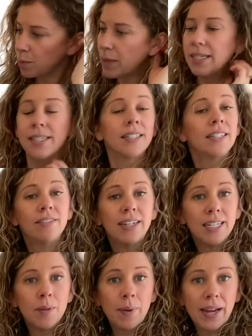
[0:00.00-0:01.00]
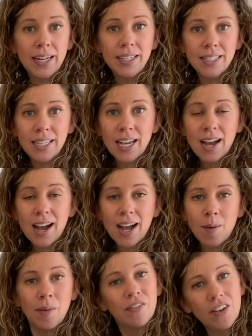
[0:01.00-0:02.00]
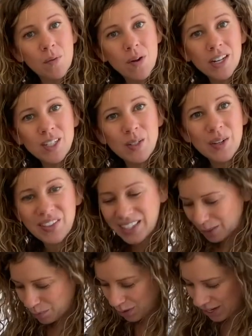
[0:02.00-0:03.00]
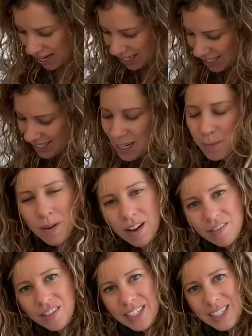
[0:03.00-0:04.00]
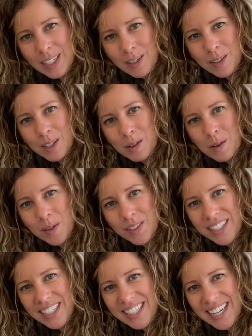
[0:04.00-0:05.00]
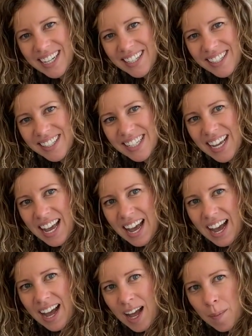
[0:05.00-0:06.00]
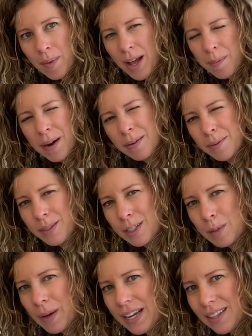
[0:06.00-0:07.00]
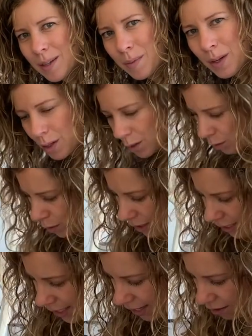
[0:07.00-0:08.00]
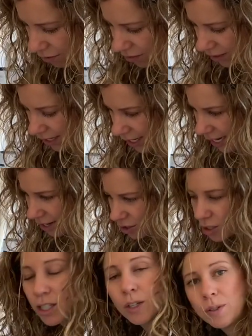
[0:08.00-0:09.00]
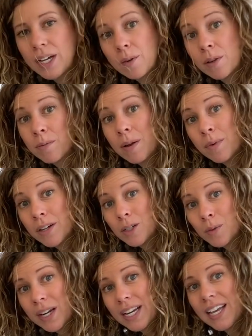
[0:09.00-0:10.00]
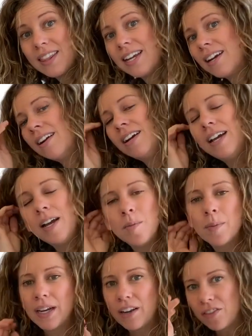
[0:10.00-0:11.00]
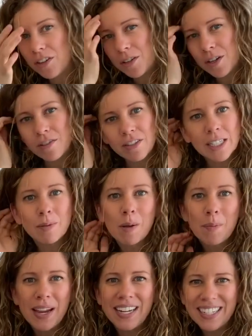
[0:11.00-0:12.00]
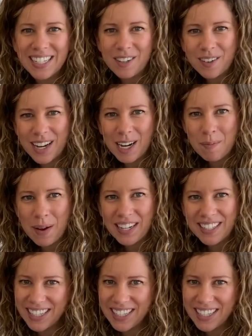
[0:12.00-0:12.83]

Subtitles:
we're basically ready to paint. If I wanted to at this point, I could take off these cute little gold details. I'll probably just paint them closely, carefully, like I'll just slow down with my brush when I get there. But if you're nervous about painting or getting paint